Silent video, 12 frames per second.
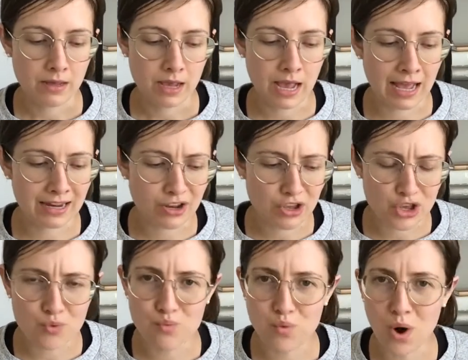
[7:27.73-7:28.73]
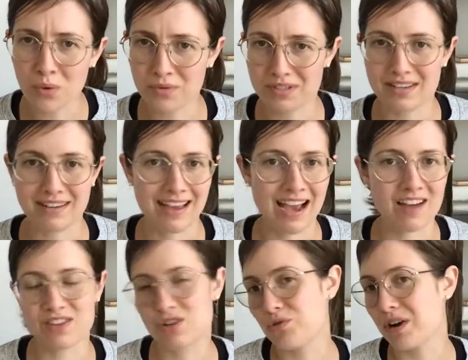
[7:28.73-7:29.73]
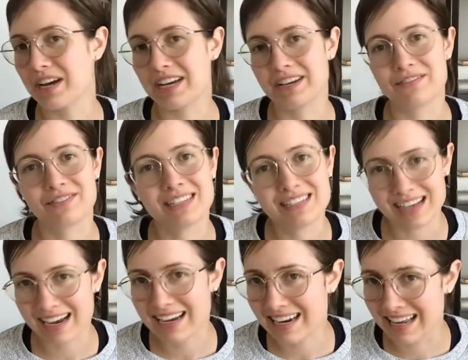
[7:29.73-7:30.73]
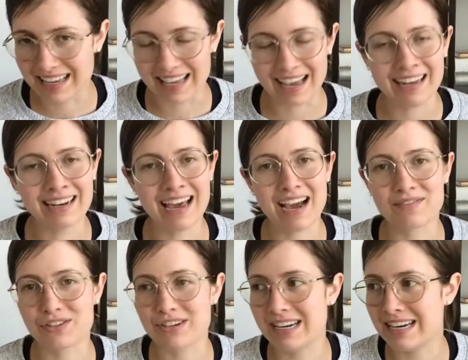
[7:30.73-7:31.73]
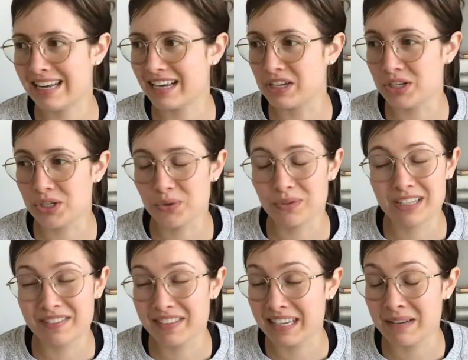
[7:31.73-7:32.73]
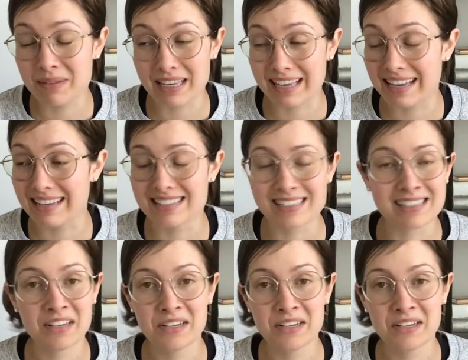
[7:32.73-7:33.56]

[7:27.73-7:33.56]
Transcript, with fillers: and you won't have the drive to diet again after eating intuitively because